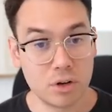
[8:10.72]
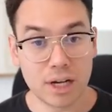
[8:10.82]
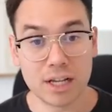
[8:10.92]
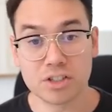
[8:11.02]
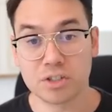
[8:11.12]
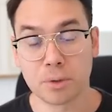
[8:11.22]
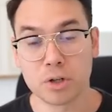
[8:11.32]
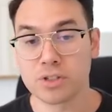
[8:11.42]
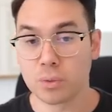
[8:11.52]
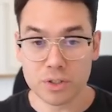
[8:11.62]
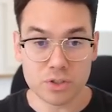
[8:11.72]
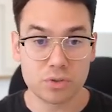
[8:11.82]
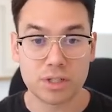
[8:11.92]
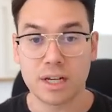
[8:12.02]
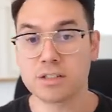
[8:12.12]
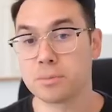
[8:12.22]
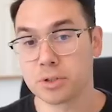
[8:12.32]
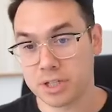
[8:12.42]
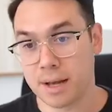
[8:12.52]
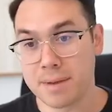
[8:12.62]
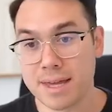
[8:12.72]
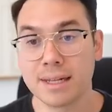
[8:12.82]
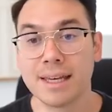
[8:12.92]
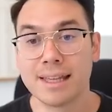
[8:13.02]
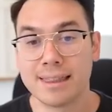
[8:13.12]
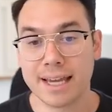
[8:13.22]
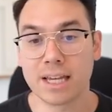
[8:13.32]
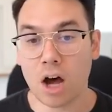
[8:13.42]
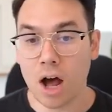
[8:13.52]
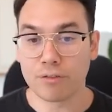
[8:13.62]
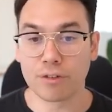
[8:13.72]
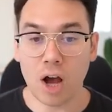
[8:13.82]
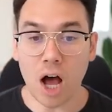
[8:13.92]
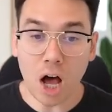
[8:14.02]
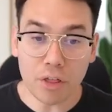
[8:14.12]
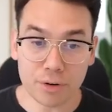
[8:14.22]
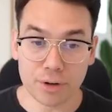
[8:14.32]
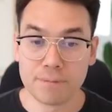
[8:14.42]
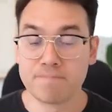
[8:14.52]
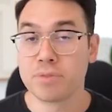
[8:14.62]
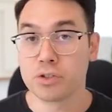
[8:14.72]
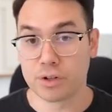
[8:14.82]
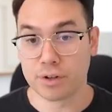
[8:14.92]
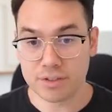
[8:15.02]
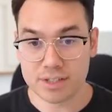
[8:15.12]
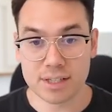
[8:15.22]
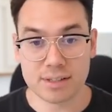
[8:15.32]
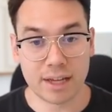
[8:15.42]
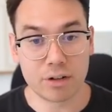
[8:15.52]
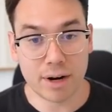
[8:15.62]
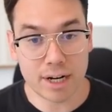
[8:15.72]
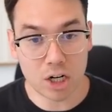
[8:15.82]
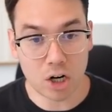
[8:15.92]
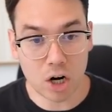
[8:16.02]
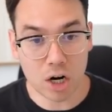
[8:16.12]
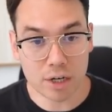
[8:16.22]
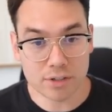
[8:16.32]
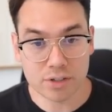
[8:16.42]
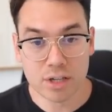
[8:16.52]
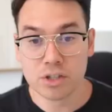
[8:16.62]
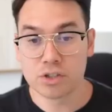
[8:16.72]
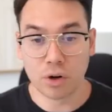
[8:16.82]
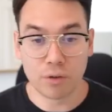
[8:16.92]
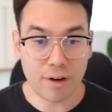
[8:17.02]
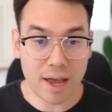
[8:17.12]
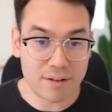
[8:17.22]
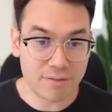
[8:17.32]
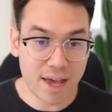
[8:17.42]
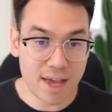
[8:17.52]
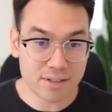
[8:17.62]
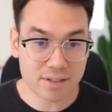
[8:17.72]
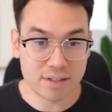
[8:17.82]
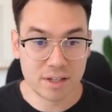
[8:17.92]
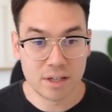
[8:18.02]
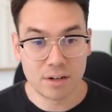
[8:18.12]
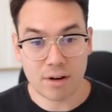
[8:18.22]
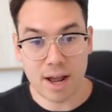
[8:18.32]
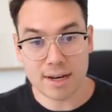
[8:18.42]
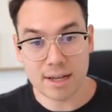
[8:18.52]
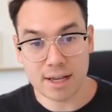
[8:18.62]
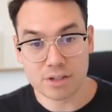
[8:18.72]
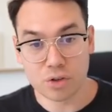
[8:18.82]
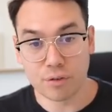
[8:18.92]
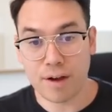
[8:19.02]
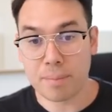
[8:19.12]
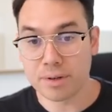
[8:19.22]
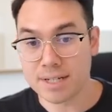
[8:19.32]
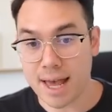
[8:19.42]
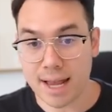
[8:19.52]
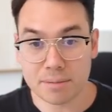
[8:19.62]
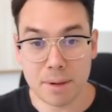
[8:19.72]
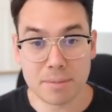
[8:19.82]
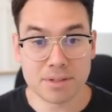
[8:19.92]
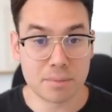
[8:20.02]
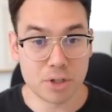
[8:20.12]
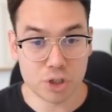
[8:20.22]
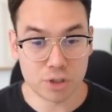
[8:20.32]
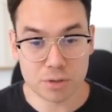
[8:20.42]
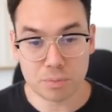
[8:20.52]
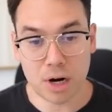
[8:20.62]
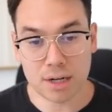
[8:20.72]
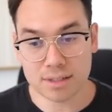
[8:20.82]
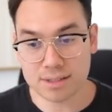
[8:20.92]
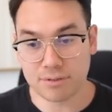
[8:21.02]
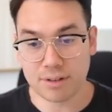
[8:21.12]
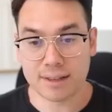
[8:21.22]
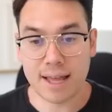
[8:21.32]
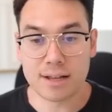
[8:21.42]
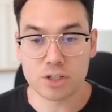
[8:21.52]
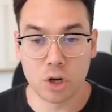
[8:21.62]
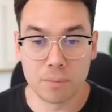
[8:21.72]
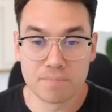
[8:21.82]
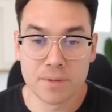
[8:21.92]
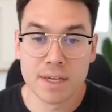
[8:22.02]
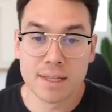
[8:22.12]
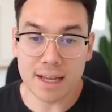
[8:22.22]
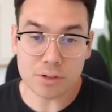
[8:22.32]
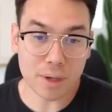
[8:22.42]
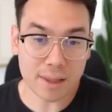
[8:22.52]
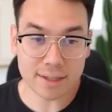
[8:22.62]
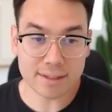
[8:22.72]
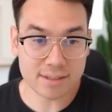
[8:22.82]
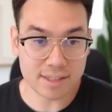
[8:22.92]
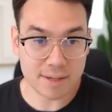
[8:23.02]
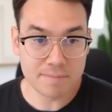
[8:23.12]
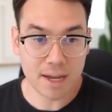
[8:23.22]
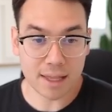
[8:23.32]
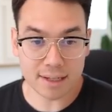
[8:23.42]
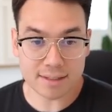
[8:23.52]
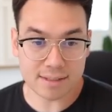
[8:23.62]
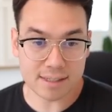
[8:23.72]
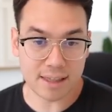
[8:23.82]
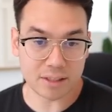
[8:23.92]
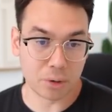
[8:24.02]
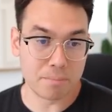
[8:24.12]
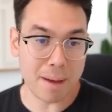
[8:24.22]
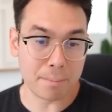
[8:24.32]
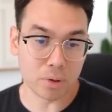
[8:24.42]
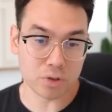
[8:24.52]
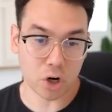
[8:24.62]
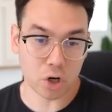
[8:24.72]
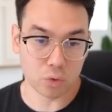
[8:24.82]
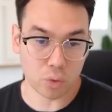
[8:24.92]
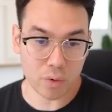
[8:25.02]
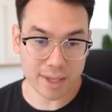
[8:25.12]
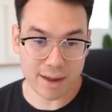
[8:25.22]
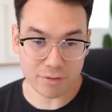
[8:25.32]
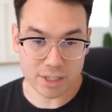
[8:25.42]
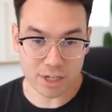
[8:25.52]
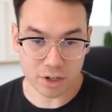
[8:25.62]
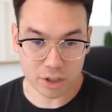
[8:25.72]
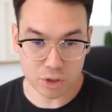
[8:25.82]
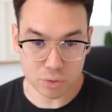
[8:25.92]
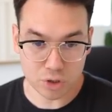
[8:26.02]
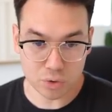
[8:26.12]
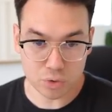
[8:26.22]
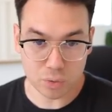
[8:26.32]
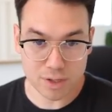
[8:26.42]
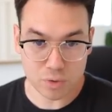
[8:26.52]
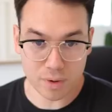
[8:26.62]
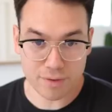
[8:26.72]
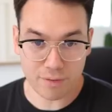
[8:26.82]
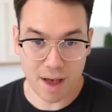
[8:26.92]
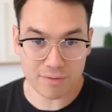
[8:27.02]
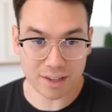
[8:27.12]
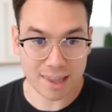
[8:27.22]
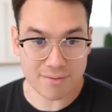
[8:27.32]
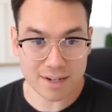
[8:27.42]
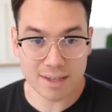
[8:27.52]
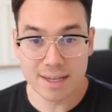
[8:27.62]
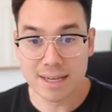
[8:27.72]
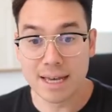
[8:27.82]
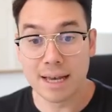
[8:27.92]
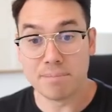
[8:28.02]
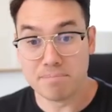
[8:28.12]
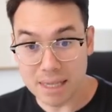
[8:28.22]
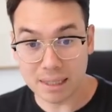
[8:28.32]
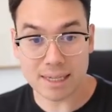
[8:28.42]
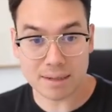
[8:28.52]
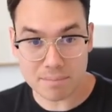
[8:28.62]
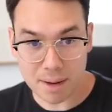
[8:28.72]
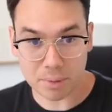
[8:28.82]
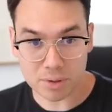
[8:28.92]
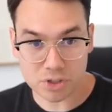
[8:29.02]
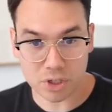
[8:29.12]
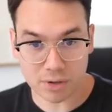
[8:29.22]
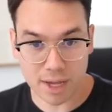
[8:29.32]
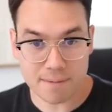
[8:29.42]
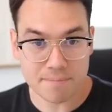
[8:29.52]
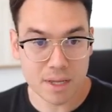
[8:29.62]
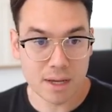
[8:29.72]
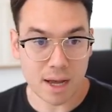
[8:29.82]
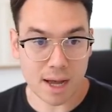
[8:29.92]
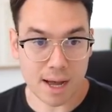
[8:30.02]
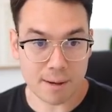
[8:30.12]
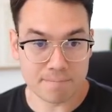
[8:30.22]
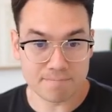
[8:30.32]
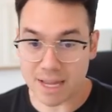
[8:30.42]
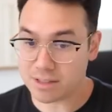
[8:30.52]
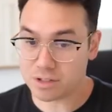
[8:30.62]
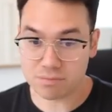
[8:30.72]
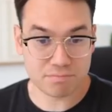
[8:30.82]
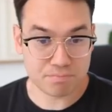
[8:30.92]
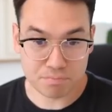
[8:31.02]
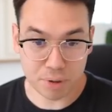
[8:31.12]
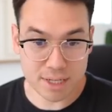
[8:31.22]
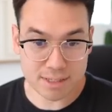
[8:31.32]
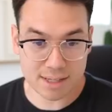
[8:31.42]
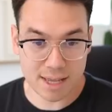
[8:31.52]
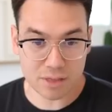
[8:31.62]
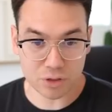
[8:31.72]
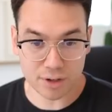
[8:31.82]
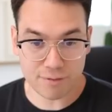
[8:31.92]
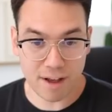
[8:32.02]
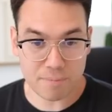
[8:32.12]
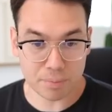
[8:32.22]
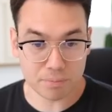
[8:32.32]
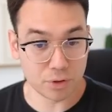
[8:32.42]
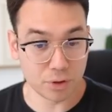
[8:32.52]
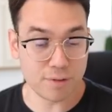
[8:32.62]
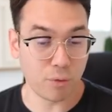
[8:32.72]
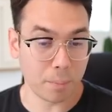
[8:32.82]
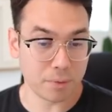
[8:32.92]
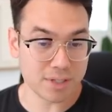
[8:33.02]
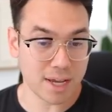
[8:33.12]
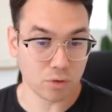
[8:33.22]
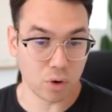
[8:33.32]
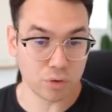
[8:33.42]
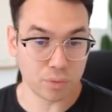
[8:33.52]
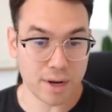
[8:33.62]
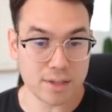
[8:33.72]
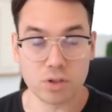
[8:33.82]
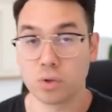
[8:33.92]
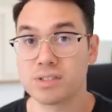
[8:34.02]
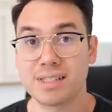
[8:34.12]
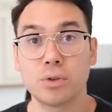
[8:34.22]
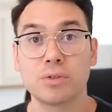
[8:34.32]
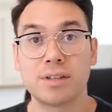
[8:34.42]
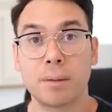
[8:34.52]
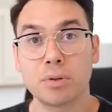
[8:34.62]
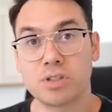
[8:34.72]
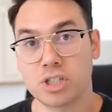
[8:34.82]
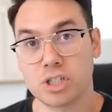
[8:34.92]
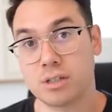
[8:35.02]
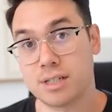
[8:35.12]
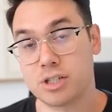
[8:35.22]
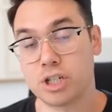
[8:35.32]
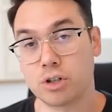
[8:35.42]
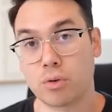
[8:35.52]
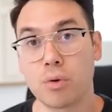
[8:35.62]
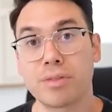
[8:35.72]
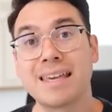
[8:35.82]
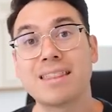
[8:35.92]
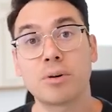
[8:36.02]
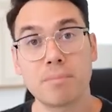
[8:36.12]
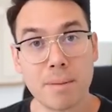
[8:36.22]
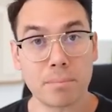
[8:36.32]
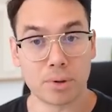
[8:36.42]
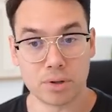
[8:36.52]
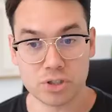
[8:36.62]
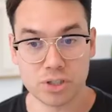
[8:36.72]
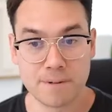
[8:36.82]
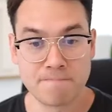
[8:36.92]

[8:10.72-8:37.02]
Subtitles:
customers, and once those customers come in, they can offer other services like credit cards, SOFI Invest, right? SOFI Protect, maybe some insurance products, stuff like that. So that's what I like to see. I like to see that their members are growing every year. Q2 2025, 11 million members, okay? That's pretty insane, 34% growth rate. So still double-digit growth in their members,